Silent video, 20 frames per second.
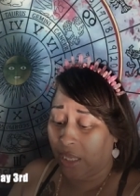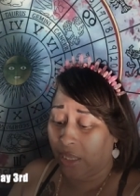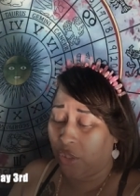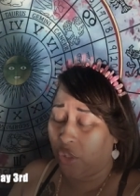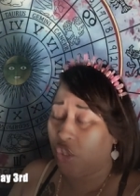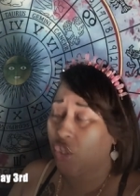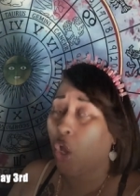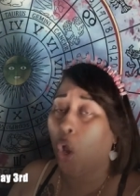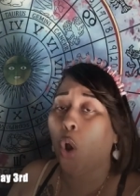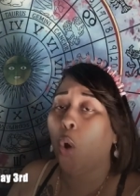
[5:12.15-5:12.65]

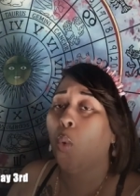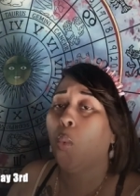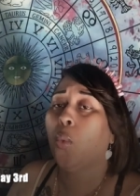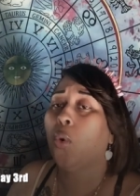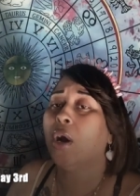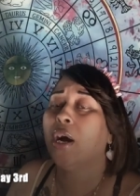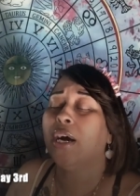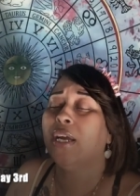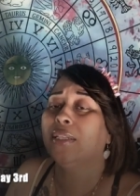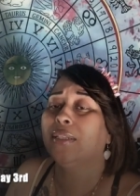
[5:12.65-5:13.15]
No
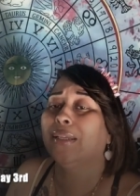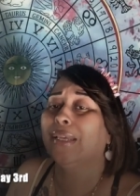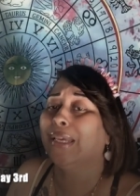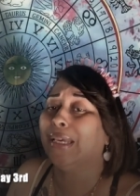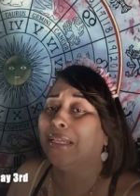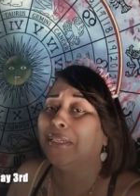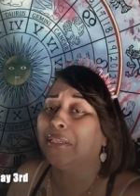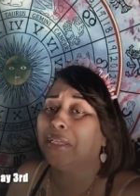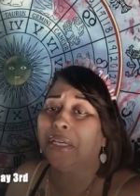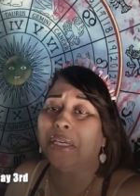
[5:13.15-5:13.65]
one
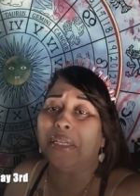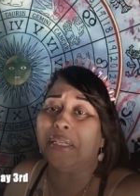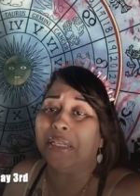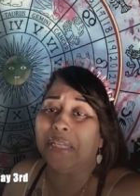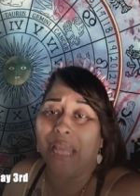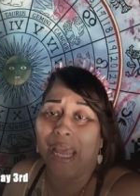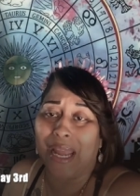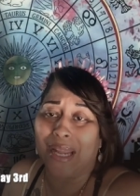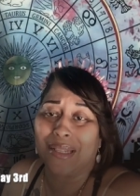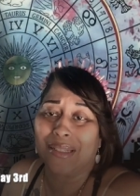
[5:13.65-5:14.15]
can
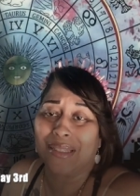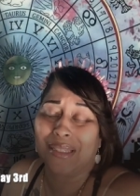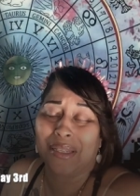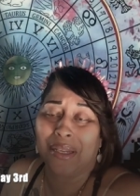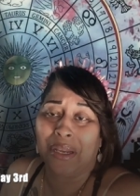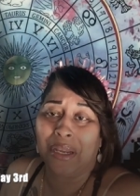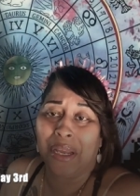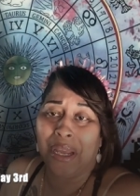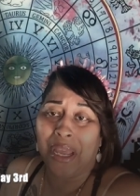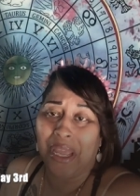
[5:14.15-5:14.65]
connect
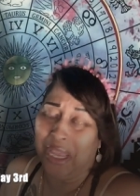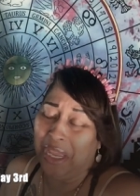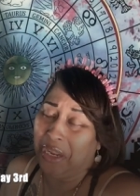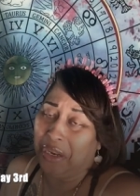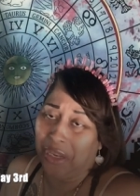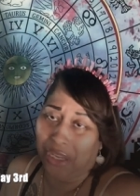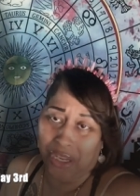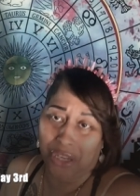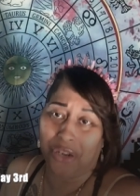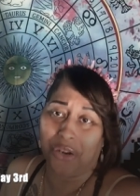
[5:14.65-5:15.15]

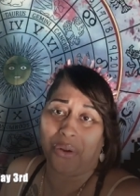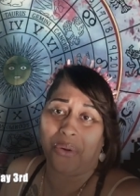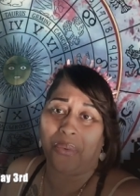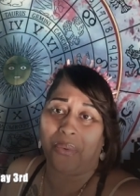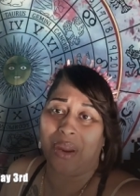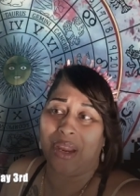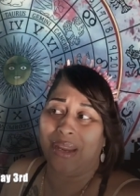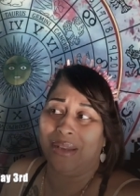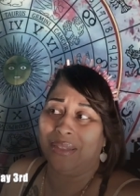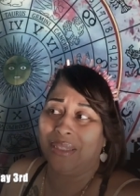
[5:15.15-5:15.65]
and
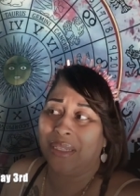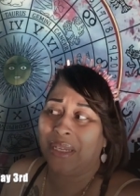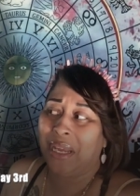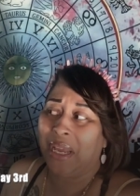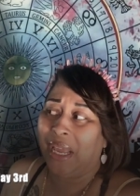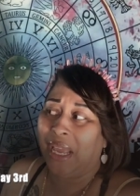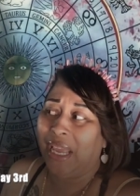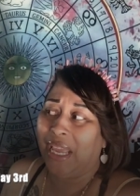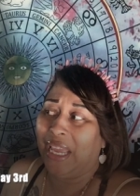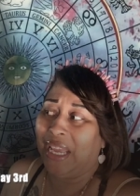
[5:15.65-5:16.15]
integrate
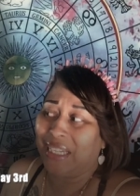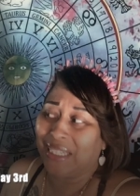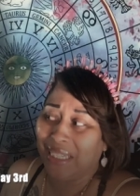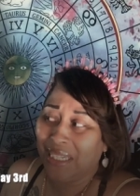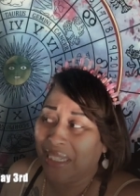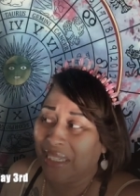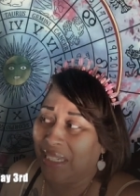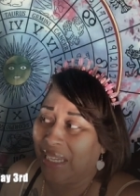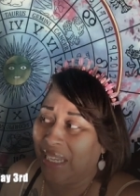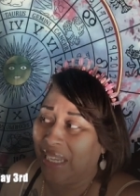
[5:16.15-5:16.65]
and
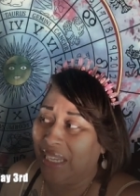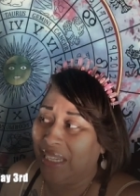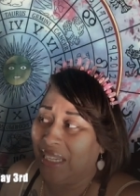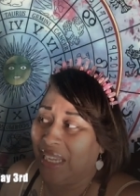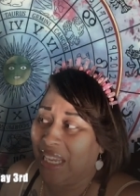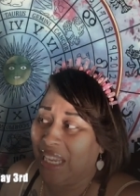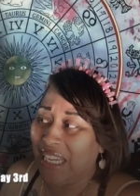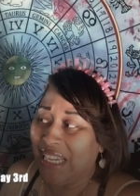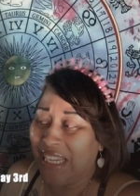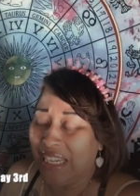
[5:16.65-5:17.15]
and
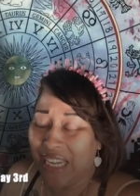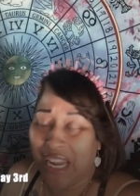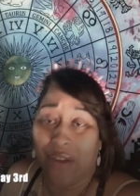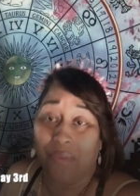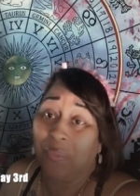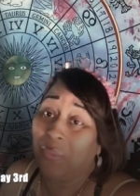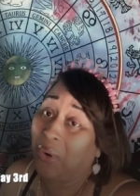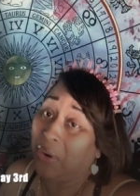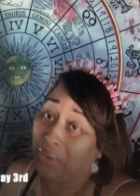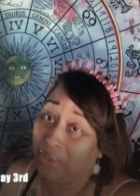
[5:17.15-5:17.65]
and
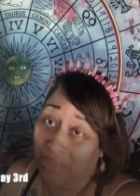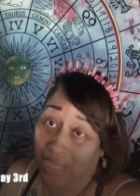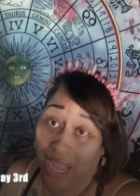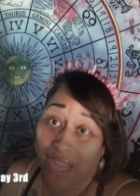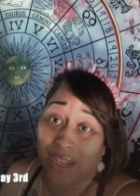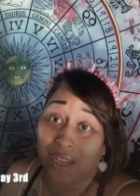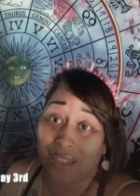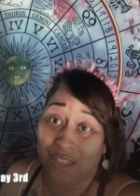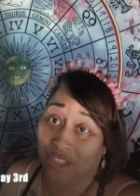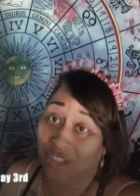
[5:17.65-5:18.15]
network
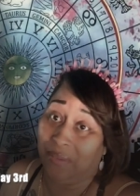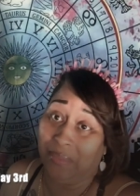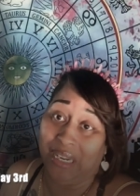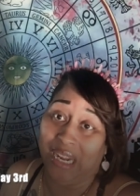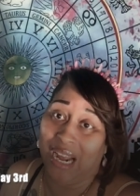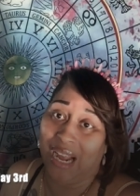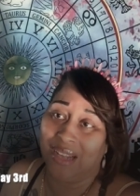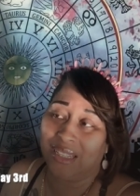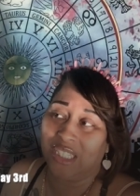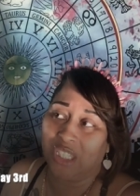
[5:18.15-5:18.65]
like a Gemini.
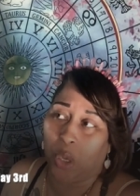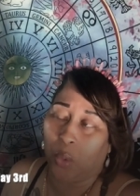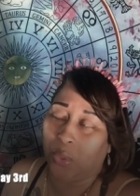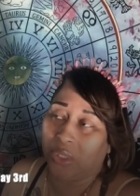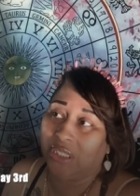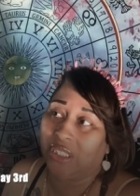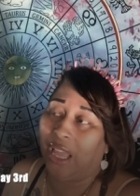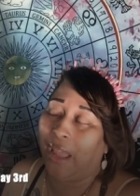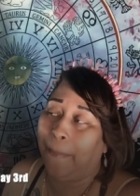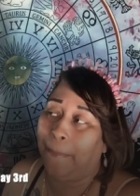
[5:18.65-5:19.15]
So
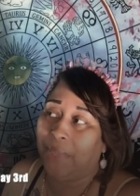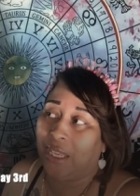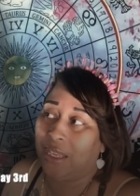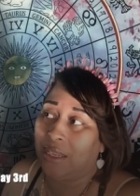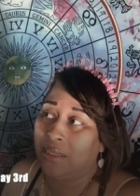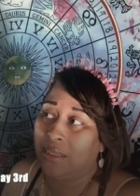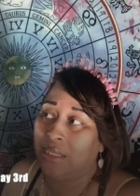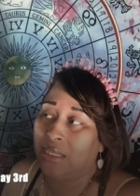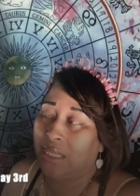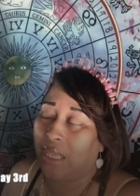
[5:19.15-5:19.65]
with that
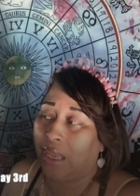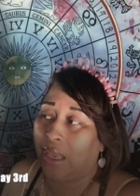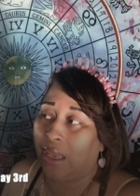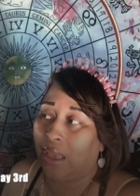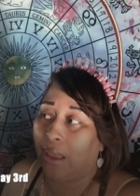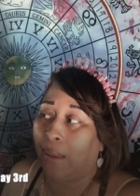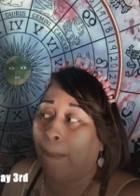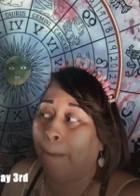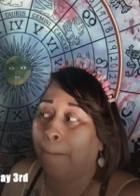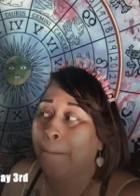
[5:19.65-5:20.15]
being
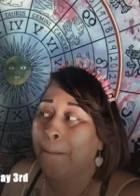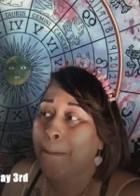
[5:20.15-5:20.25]
said,